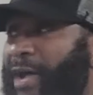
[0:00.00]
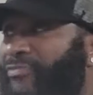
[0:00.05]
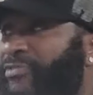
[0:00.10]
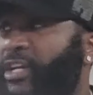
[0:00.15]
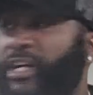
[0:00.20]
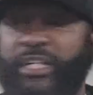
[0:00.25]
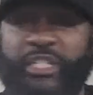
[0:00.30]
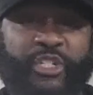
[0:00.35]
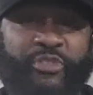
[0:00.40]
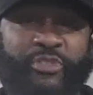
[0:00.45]
have
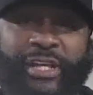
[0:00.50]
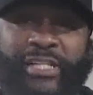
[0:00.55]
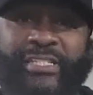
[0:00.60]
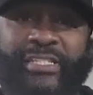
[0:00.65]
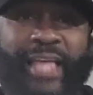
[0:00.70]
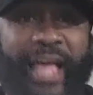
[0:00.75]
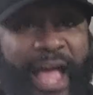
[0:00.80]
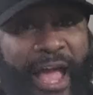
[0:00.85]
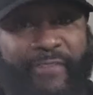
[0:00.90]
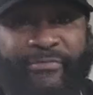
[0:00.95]
to
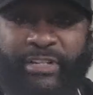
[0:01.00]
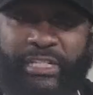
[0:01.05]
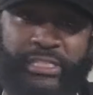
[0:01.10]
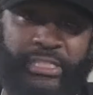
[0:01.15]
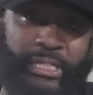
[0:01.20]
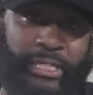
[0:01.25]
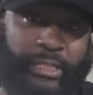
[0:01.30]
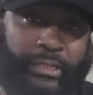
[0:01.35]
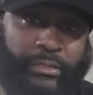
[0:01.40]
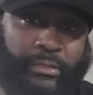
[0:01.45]
address
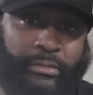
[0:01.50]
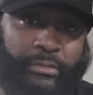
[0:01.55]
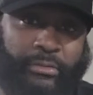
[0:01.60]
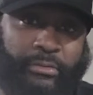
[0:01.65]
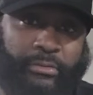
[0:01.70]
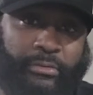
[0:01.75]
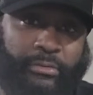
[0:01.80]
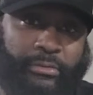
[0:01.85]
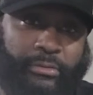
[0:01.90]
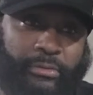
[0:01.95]
everything,
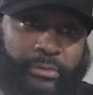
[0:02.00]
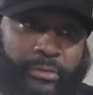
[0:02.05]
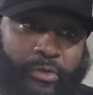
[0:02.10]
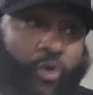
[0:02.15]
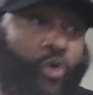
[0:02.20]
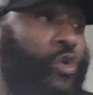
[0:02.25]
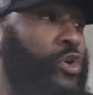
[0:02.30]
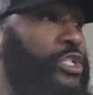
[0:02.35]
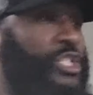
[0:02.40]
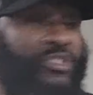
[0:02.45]

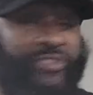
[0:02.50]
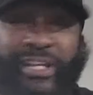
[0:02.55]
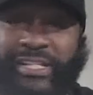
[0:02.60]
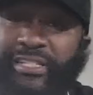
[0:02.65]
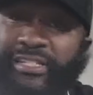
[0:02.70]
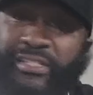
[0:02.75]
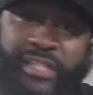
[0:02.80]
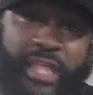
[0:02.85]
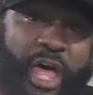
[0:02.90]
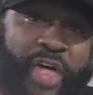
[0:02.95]
or
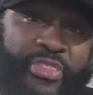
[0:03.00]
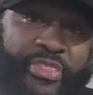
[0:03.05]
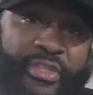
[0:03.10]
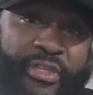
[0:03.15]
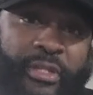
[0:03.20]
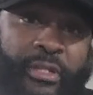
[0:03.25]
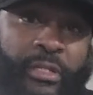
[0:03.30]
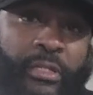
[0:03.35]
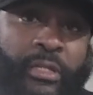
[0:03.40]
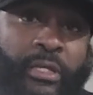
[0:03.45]
address
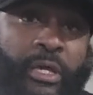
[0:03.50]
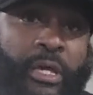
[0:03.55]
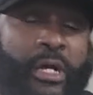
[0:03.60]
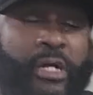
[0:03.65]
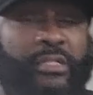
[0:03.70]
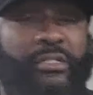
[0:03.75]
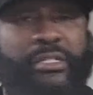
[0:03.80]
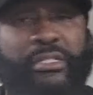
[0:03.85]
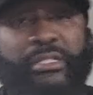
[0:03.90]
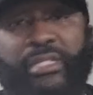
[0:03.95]
nothing.
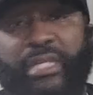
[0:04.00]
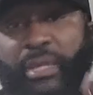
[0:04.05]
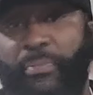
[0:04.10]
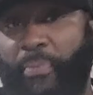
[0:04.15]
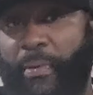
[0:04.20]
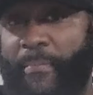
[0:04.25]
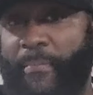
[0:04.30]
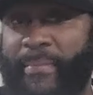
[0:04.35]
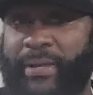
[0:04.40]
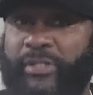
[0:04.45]
Just
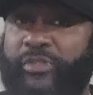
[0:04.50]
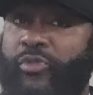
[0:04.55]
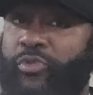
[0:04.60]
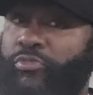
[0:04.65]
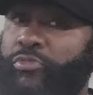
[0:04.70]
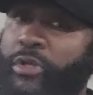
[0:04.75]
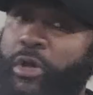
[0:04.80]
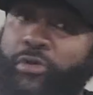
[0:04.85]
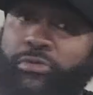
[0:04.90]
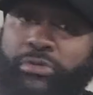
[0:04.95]
keep a mental
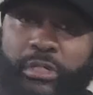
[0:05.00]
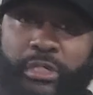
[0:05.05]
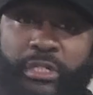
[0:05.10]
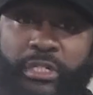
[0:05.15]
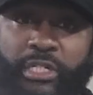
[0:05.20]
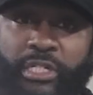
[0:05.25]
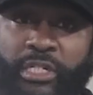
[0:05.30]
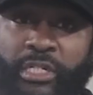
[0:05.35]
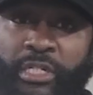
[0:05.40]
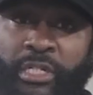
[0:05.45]
note of the
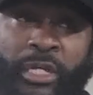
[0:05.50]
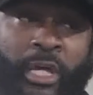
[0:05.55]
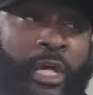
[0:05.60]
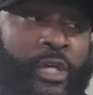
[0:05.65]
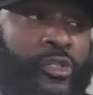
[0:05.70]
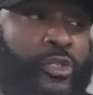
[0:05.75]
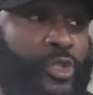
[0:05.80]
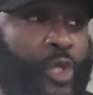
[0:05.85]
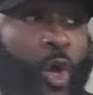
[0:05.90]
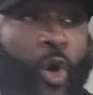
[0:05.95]
shit.
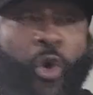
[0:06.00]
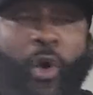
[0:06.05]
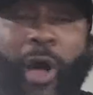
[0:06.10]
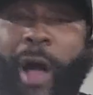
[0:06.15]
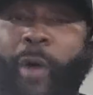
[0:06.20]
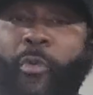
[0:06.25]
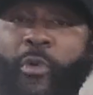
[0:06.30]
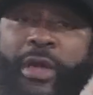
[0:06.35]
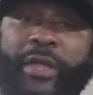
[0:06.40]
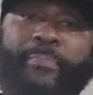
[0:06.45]
So
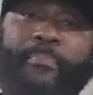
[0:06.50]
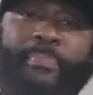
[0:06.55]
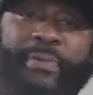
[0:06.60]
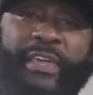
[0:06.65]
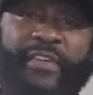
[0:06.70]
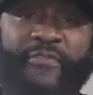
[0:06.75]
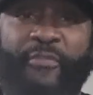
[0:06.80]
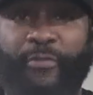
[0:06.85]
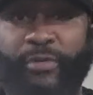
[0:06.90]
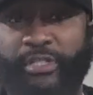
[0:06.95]
I wouldn't
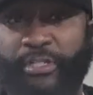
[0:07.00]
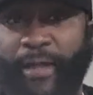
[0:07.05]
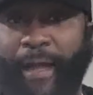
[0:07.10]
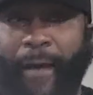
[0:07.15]
beef with